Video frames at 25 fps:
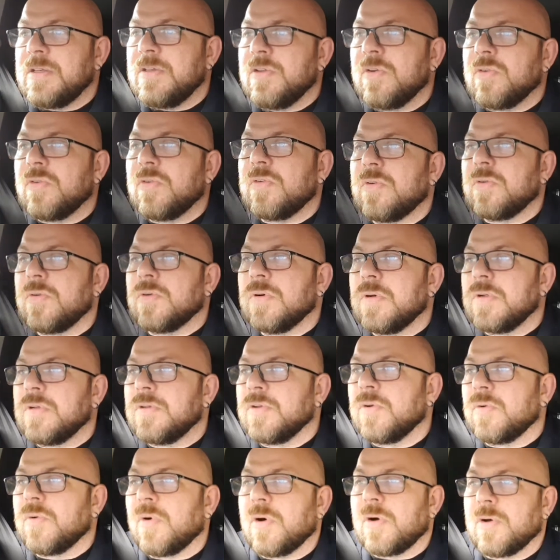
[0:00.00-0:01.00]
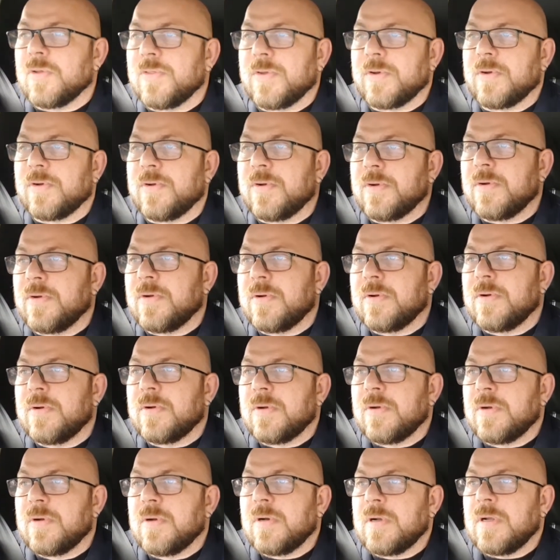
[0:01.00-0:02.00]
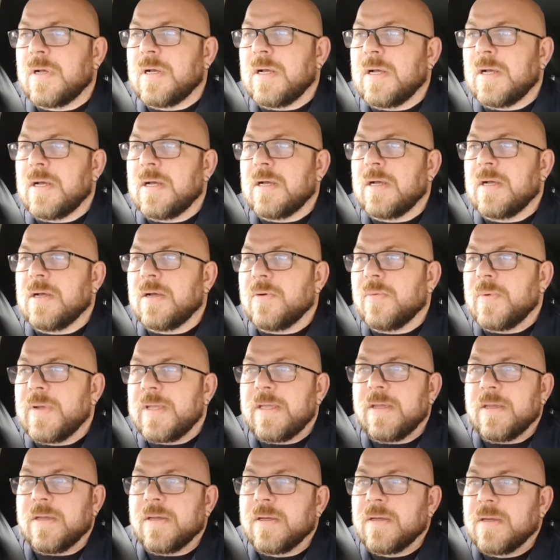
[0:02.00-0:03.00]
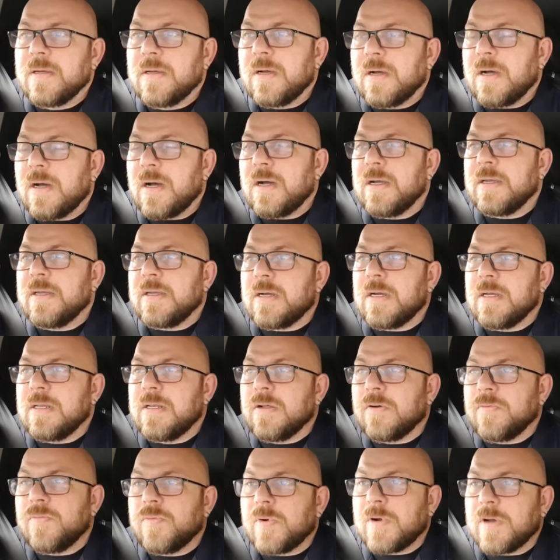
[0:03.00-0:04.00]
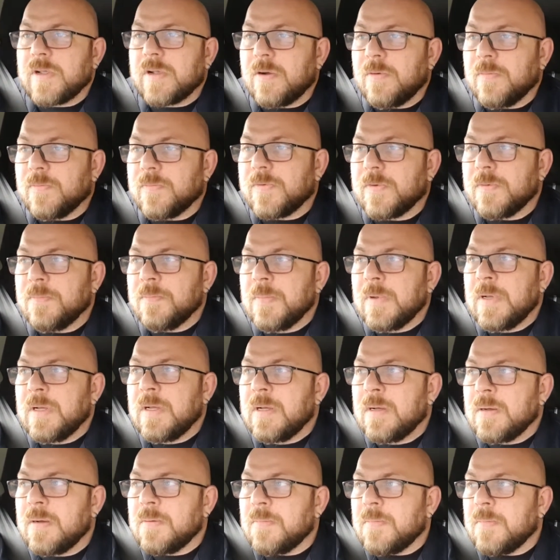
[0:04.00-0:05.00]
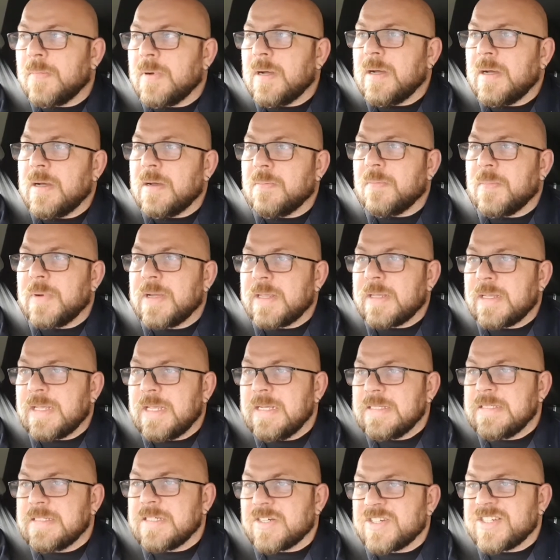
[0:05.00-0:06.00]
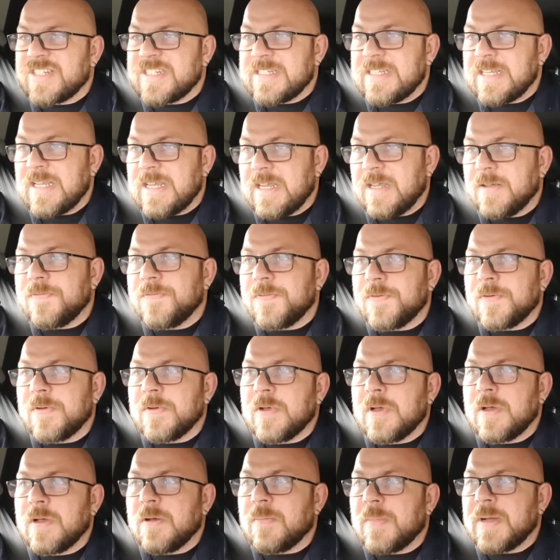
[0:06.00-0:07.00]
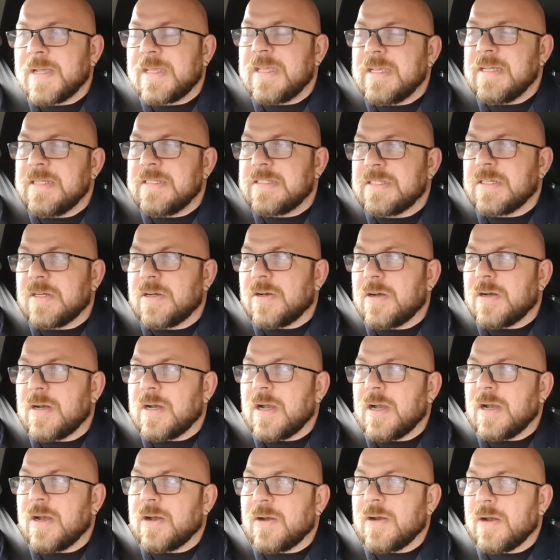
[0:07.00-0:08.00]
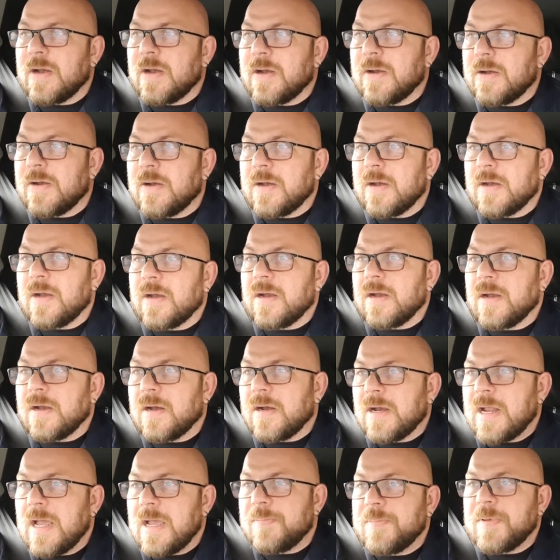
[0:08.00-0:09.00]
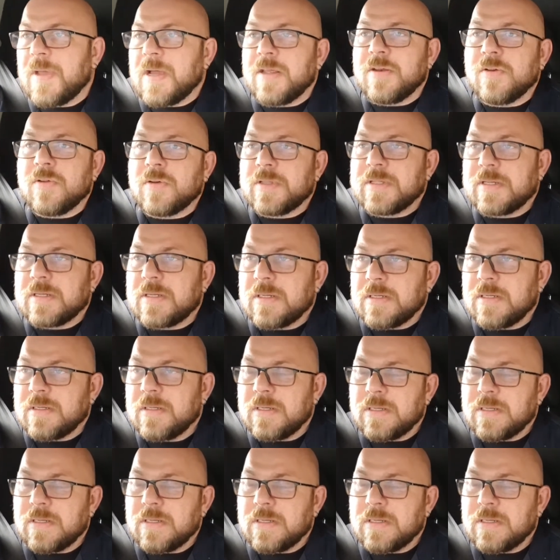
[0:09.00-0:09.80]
know no other way. I love where I come from. My kids are safe. My kids are happy. I know that